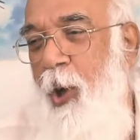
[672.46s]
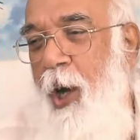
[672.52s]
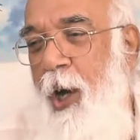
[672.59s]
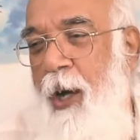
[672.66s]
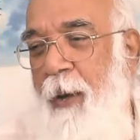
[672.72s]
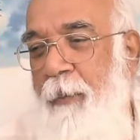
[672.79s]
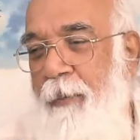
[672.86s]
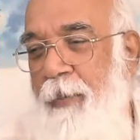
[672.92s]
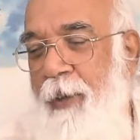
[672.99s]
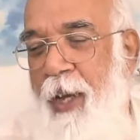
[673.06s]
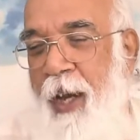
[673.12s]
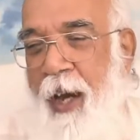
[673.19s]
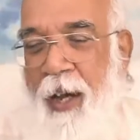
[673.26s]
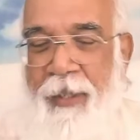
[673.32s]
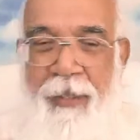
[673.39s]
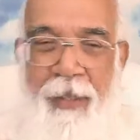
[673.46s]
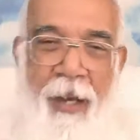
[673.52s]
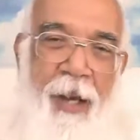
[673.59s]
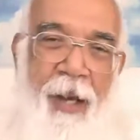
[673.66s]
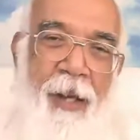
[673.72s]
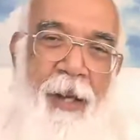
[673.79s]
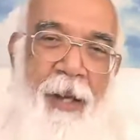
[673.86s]

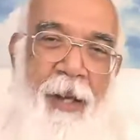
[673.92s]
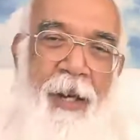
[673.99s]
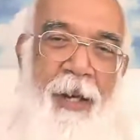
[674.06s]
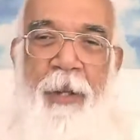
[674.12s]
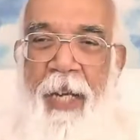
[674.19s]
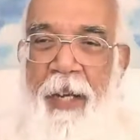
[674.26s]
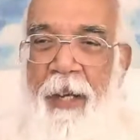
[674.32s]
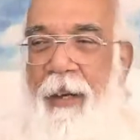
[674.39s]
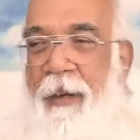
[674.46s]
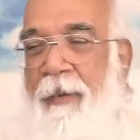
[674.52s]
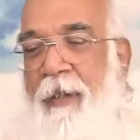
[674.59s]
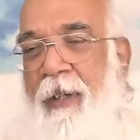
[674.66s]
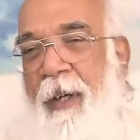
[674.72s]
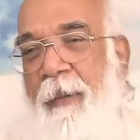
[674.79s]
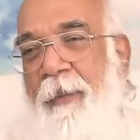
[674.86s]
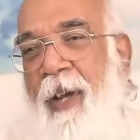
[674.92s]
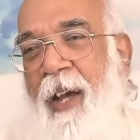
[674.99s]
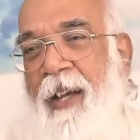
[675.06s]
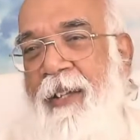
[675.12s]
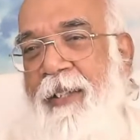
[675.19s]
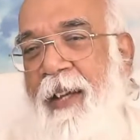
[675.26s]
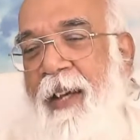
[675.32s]
abhyasa, literal meaning of
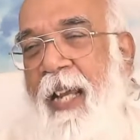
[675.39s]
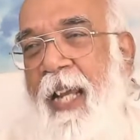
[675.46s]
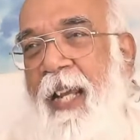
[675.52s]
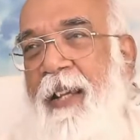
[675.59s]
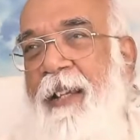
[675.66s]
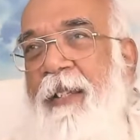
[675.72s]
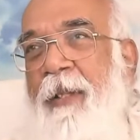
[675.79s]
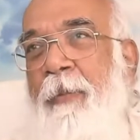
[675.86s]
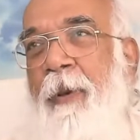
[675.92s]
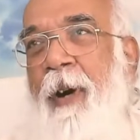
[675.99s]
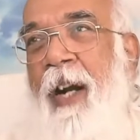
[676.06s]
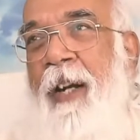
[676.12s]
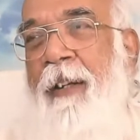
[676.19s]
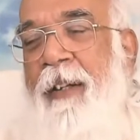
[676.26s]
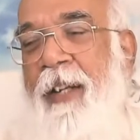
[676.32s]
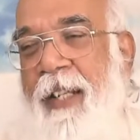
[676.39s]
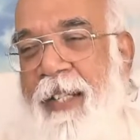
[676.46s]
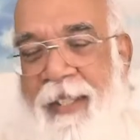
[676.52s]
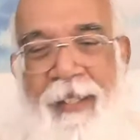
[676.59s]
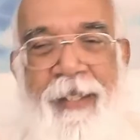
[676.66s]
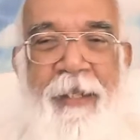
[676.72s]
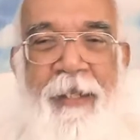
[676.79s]
the abhyasa is
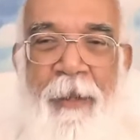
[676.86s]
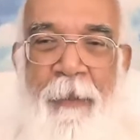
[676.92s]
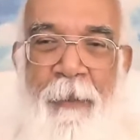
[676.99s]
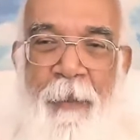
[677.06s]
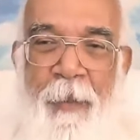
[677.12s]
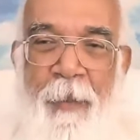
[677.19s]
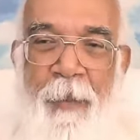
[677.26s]
practice.